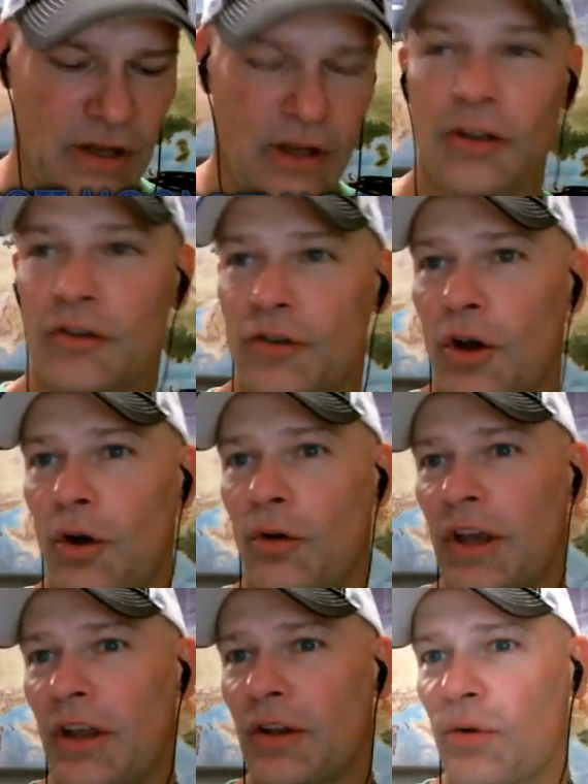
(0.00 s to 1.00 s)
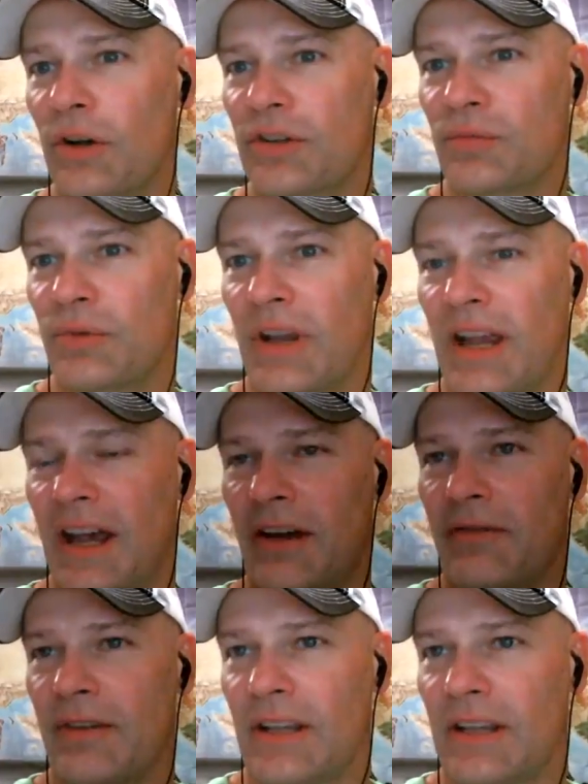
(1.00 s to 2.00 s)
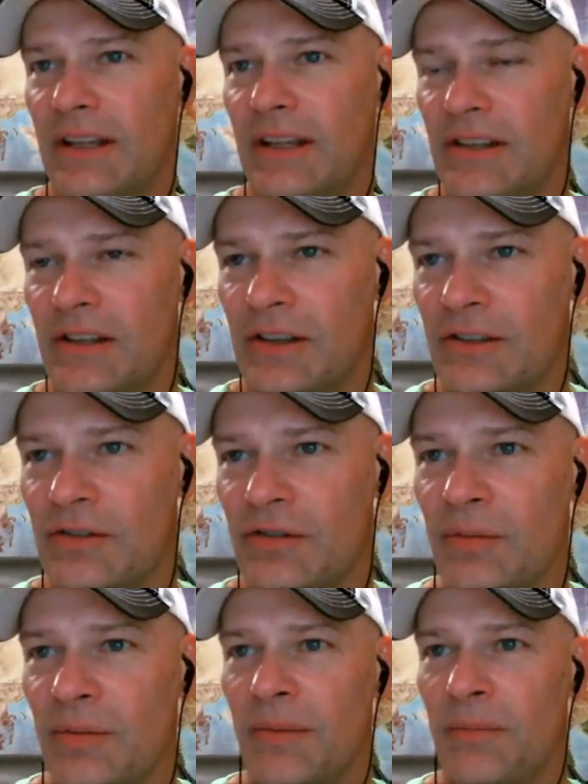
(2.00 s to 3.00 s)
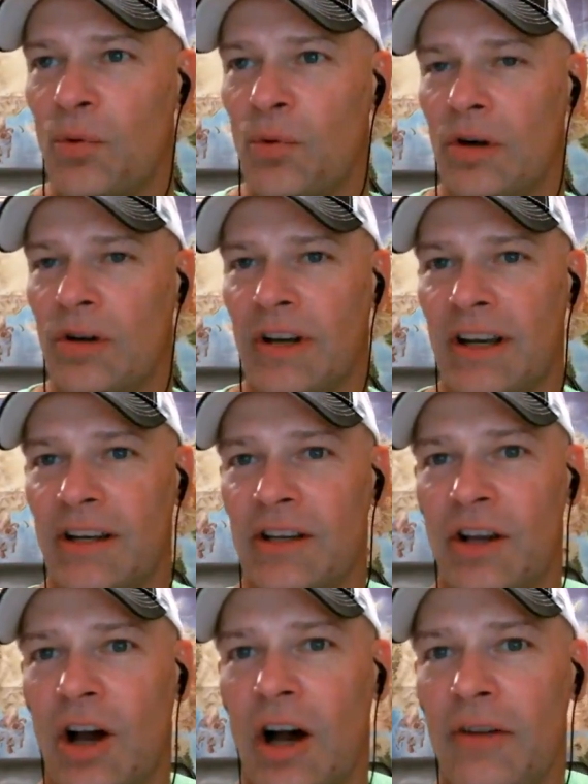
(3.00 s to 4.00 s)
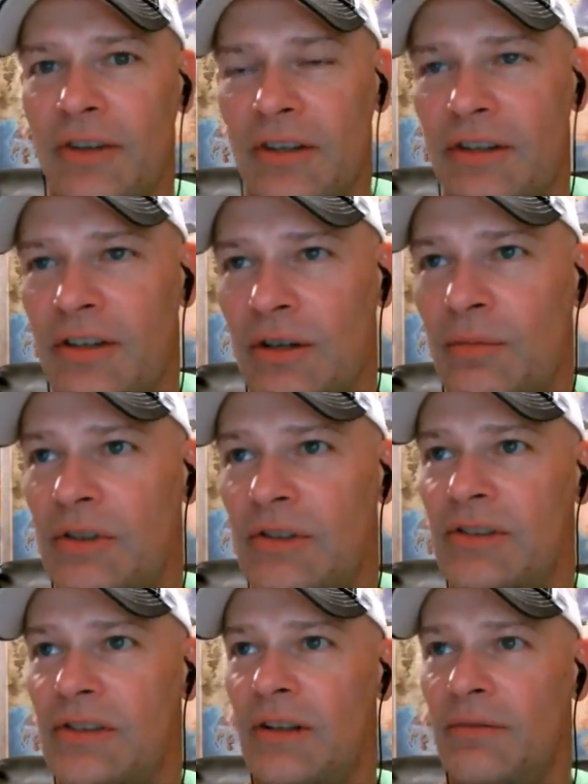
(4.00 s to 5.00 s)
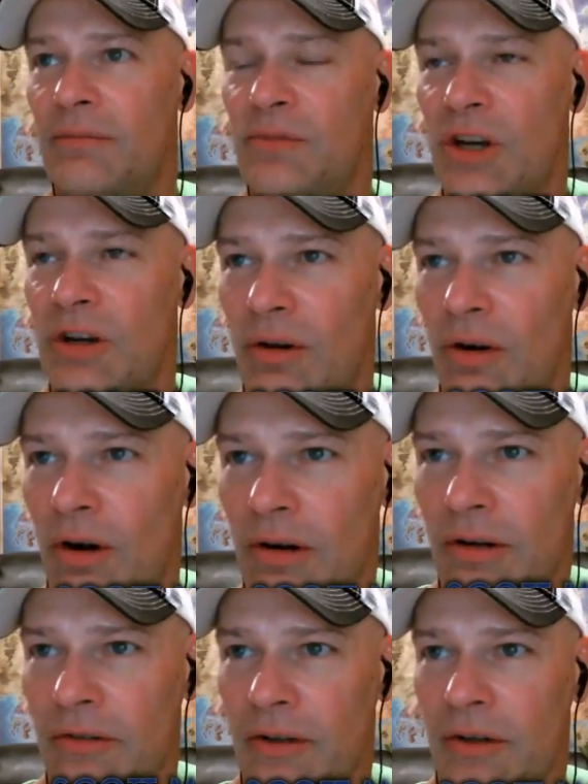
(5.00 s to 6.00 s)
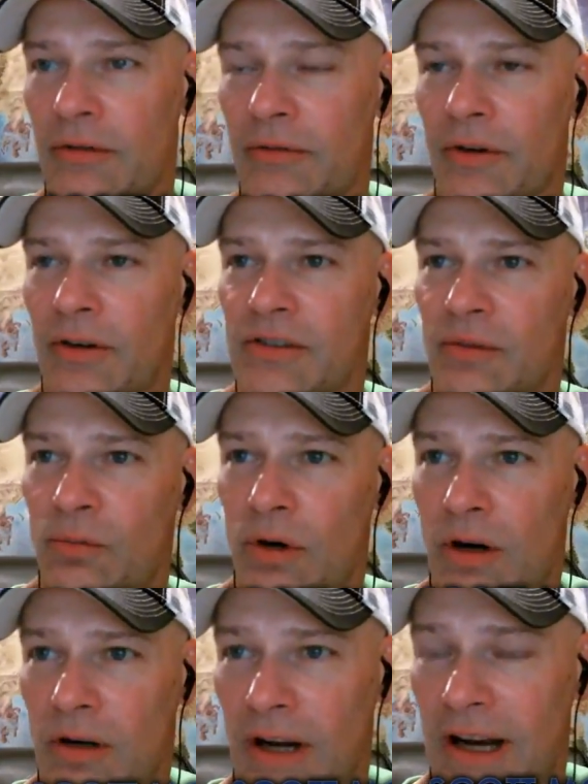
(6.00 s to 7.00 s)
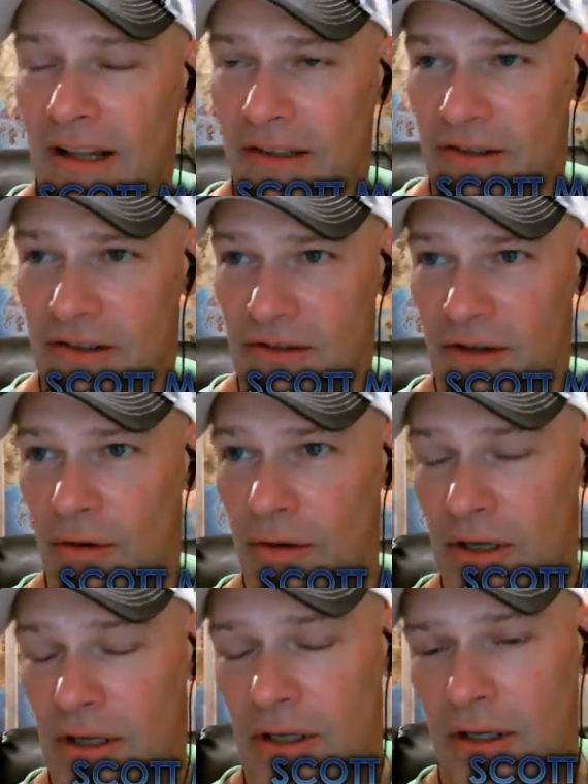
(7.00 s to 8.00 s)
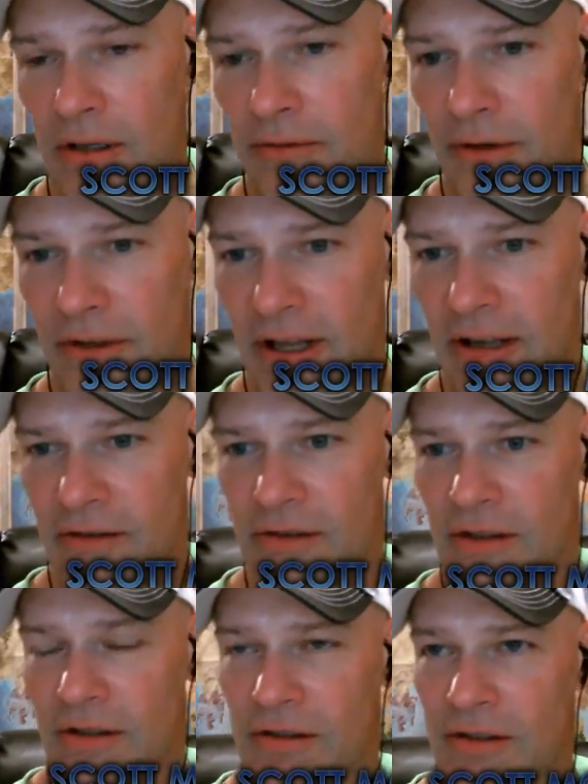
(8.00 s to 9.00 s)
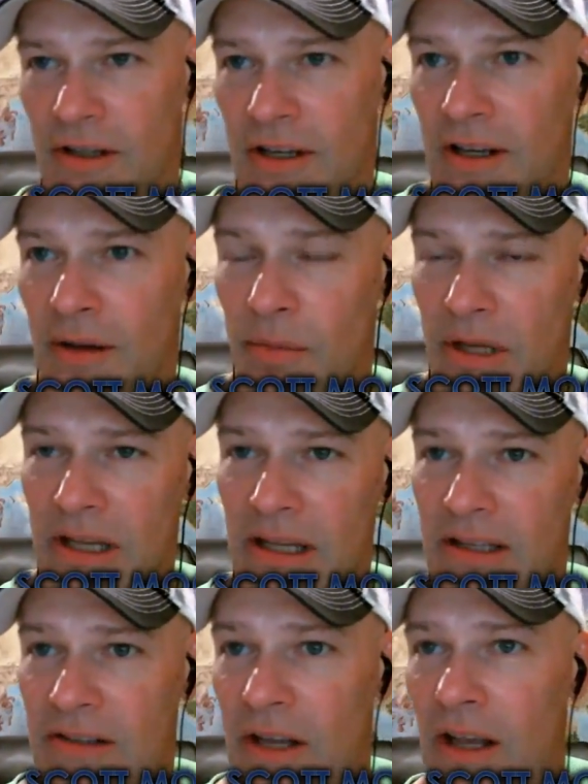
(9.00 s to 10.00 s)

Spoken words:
So the other question we have is, it's extremely important and often determines the general arc of the universe and where our galaxy is going for 1,000 years to come, is